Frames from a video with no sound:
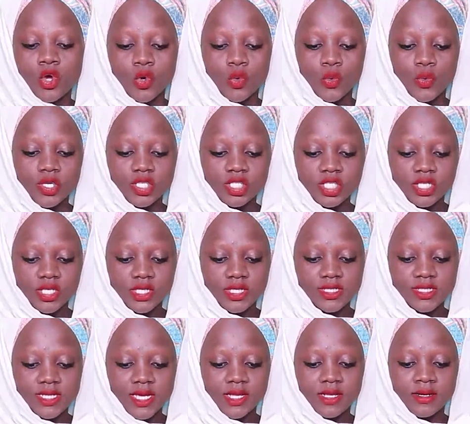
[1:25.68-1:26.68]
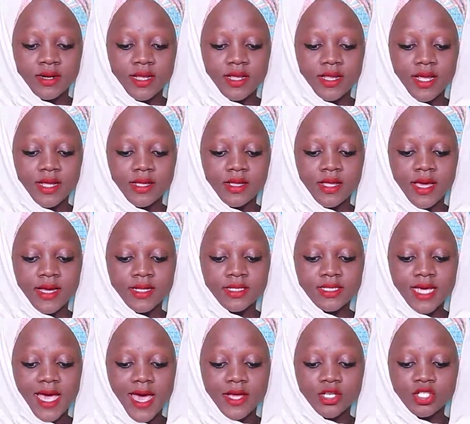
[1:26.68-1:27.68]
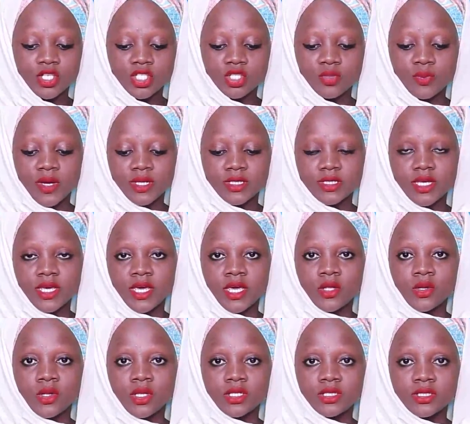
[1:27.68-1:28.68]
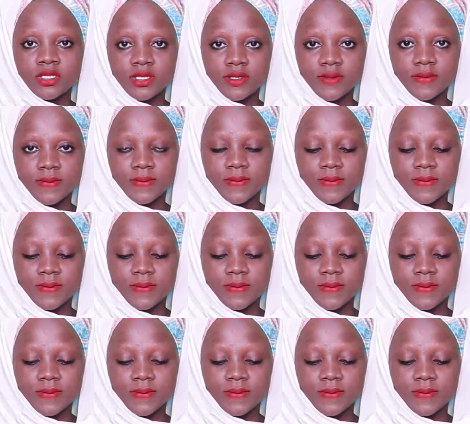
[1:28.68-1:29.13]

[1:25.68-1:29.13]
which he said rendered the entire judgment a nullity.